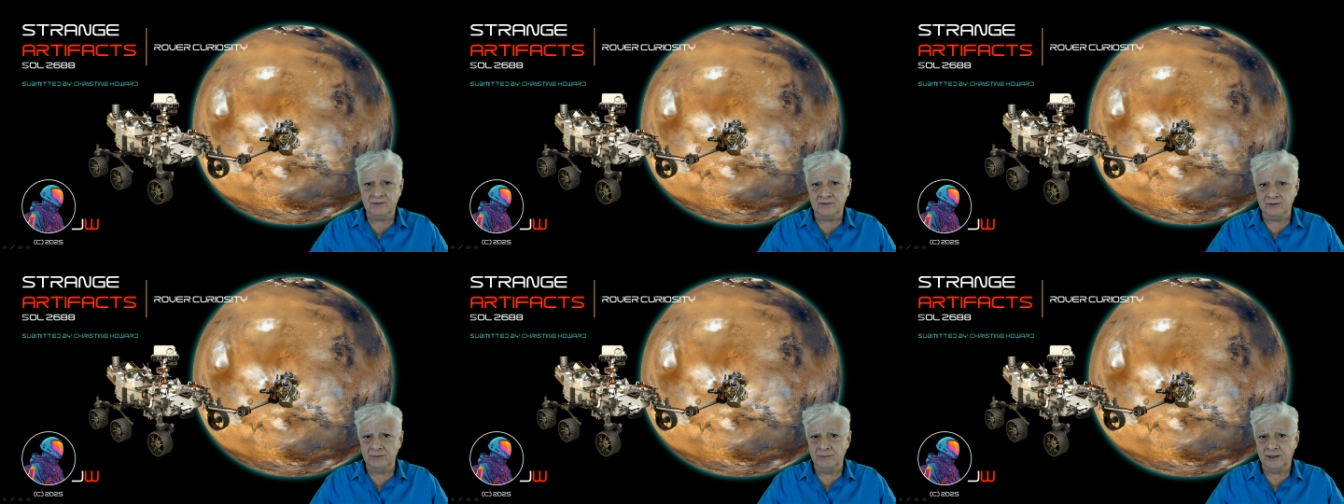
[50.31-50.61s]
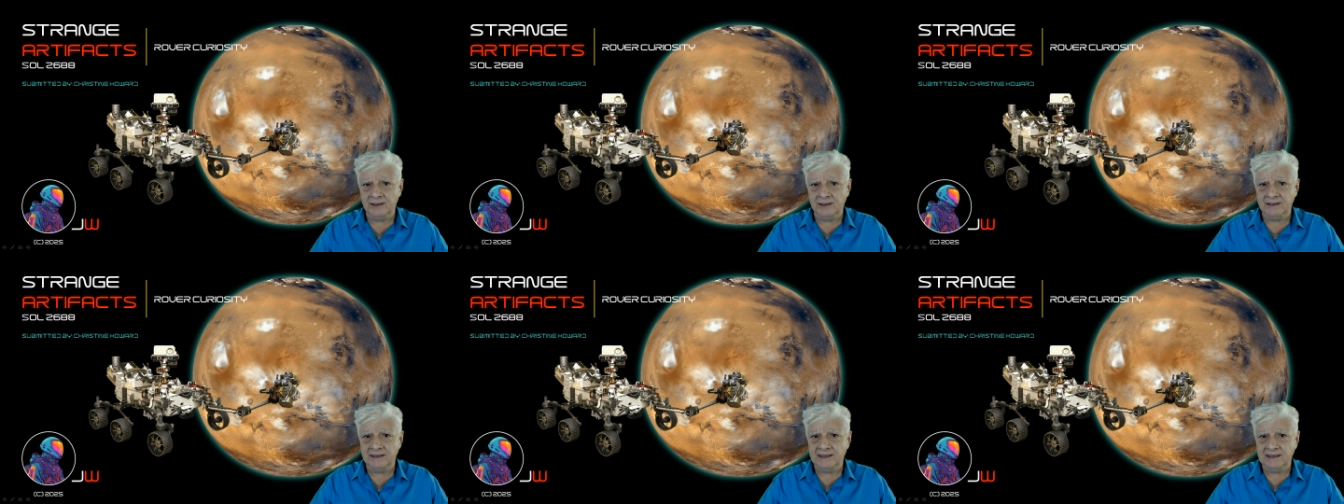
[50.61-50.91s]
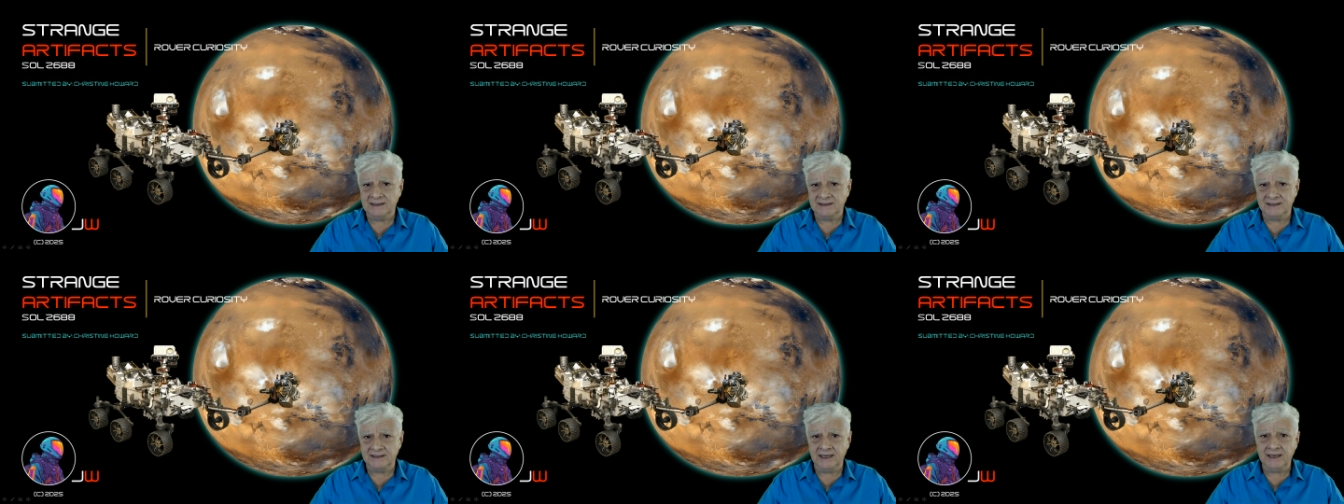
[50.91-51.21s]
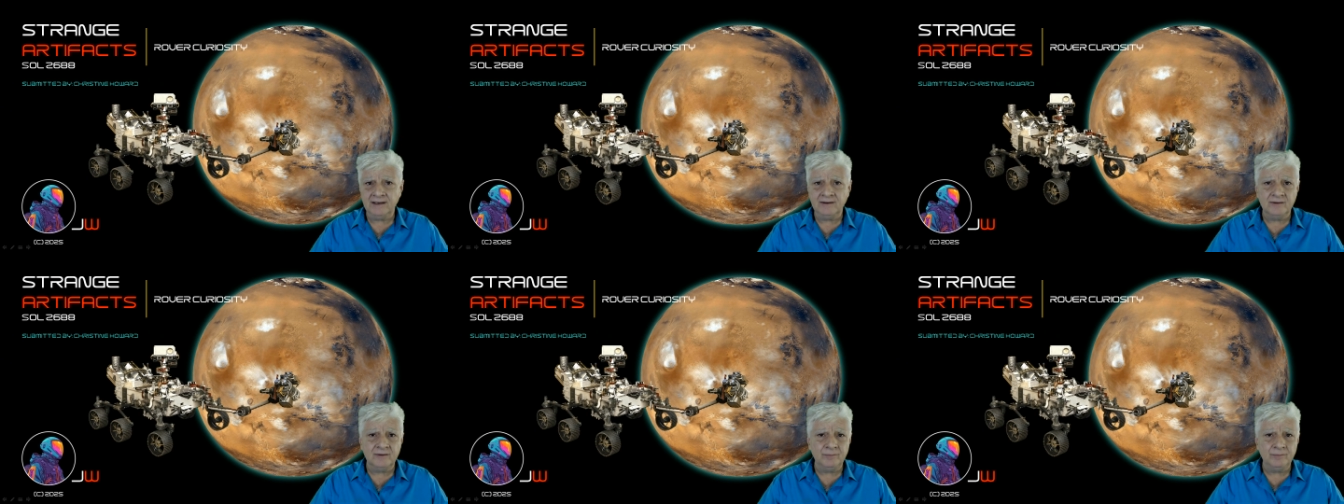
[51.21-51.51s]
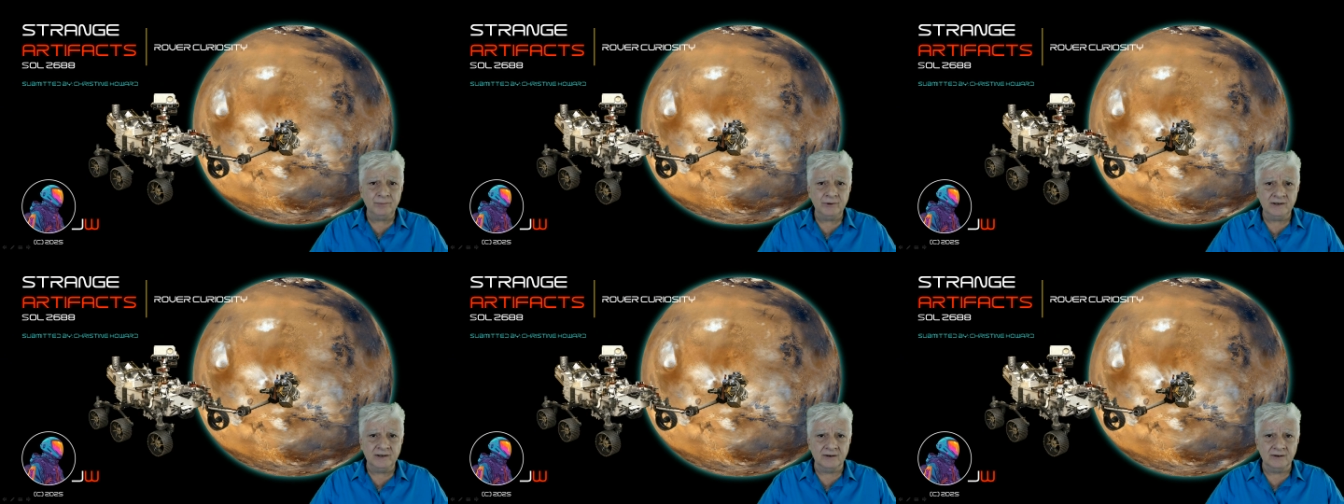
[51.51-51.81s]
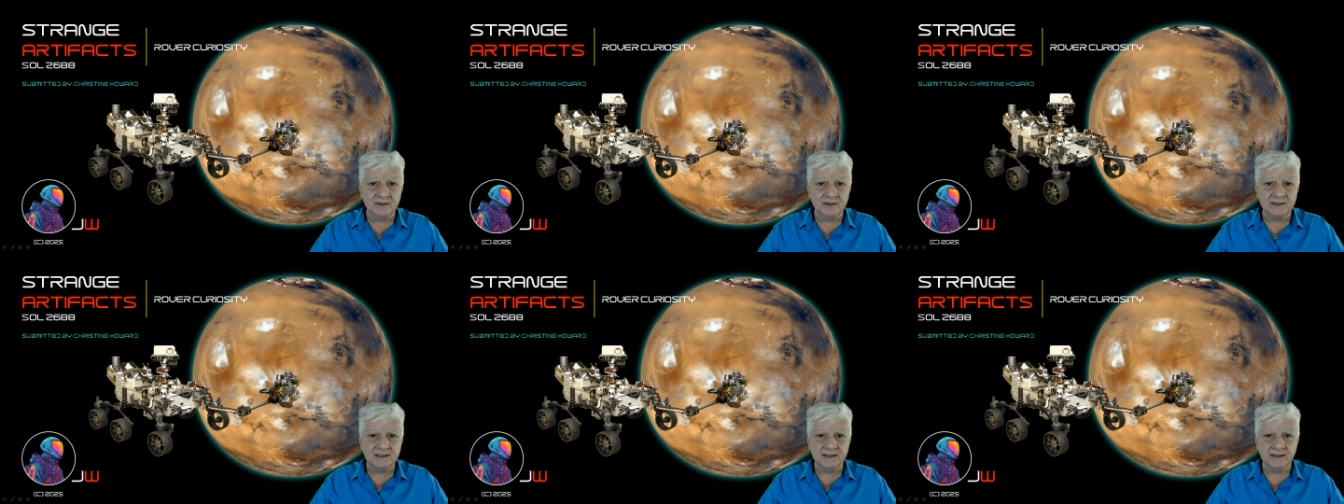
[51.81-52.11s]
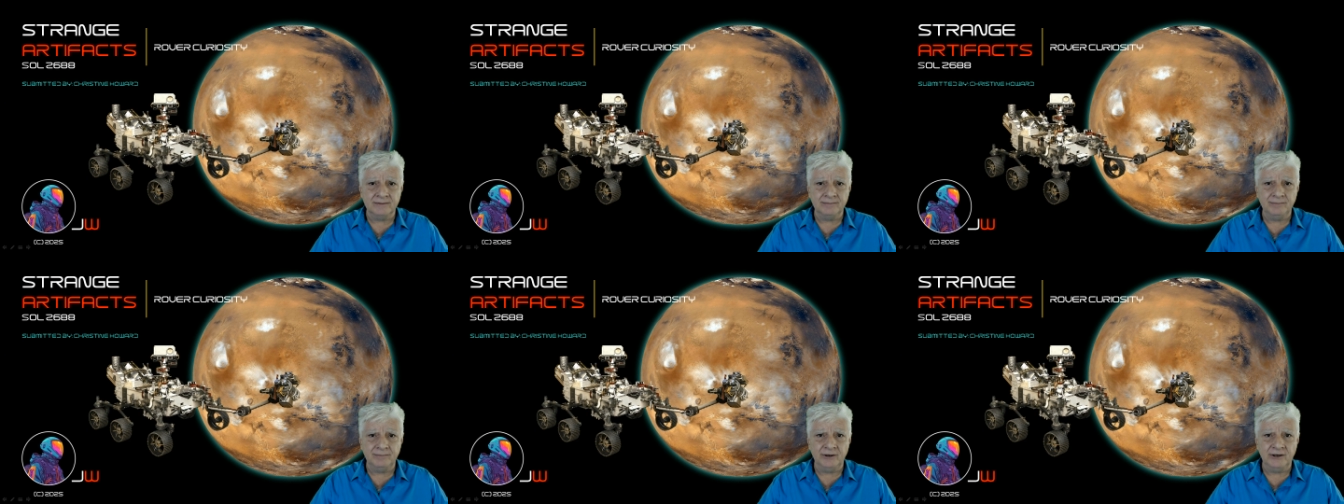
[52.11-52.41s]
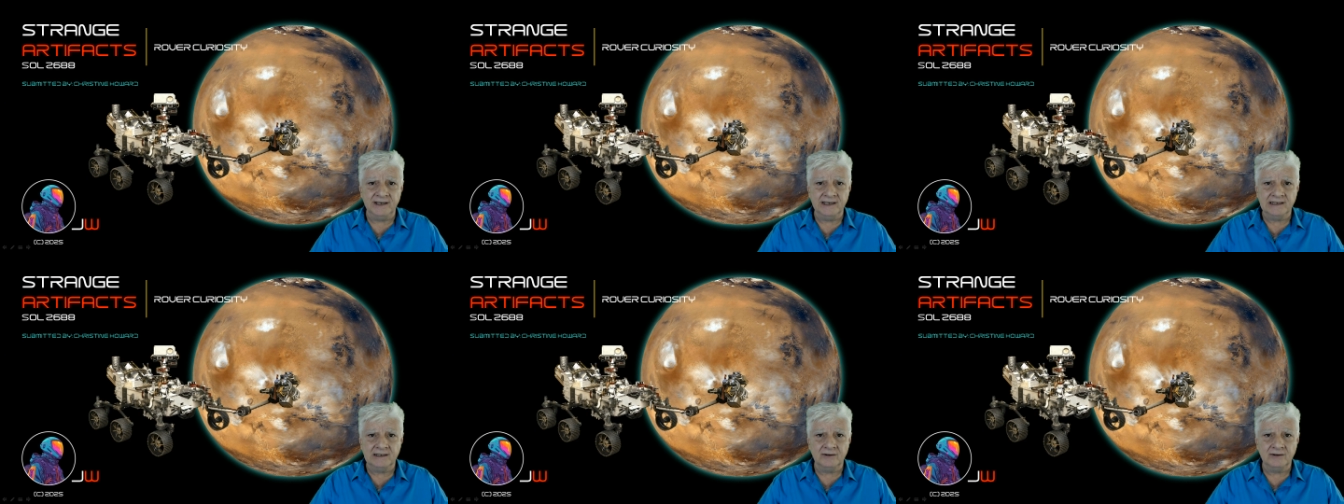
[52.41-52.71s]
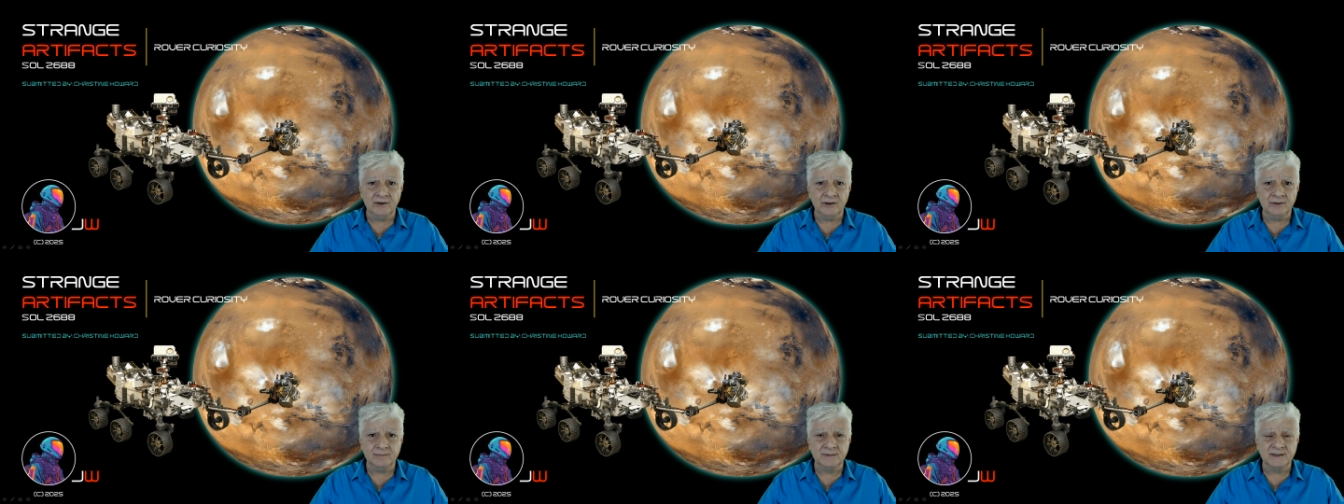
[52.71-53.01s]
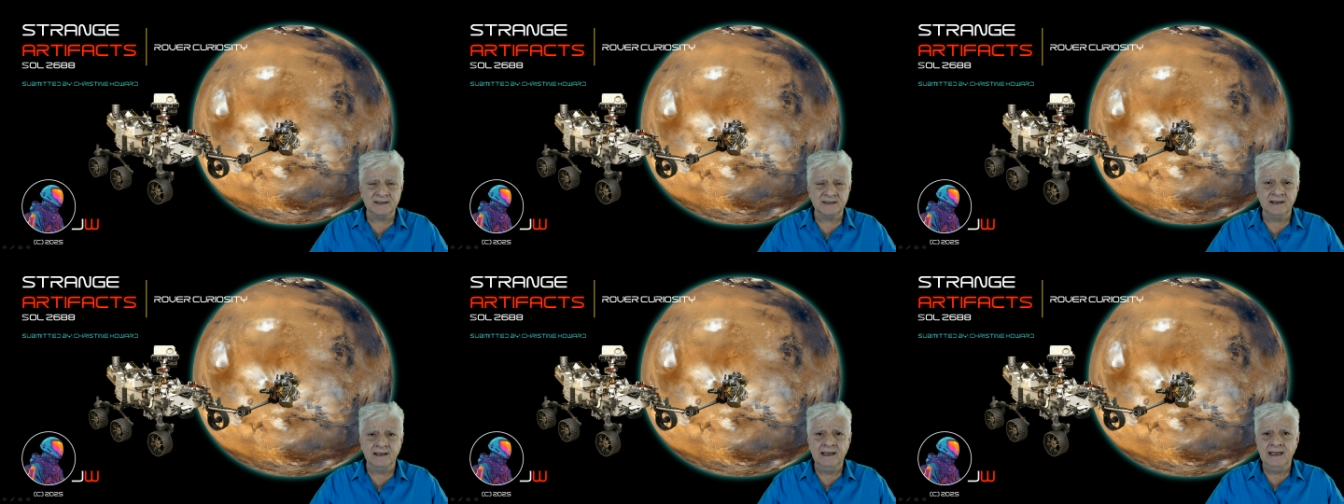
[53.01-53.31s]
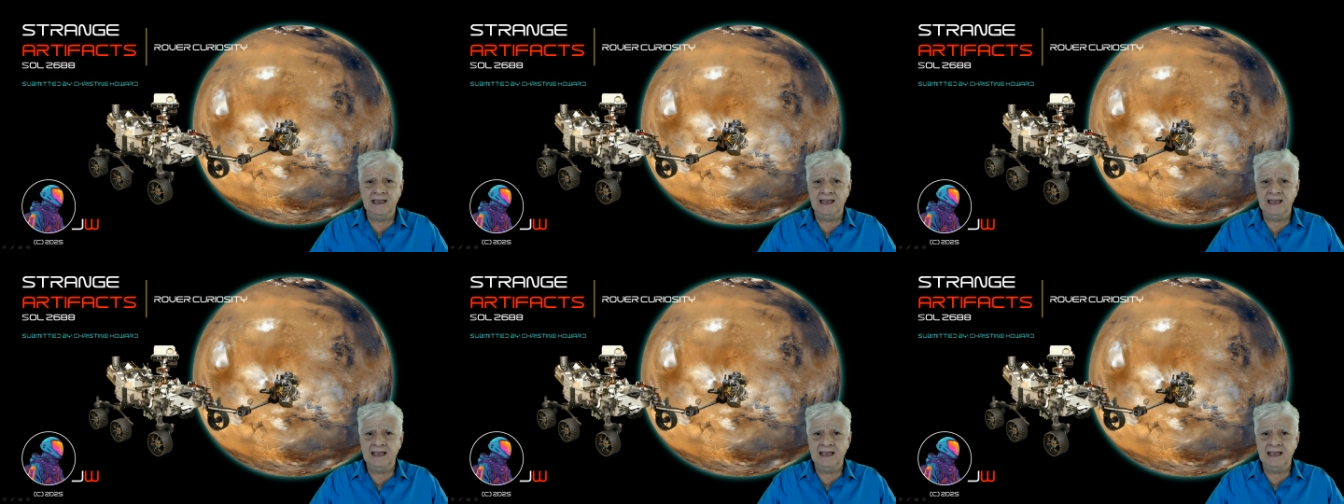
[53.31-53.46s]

to my executive producer, Brian Dobbs,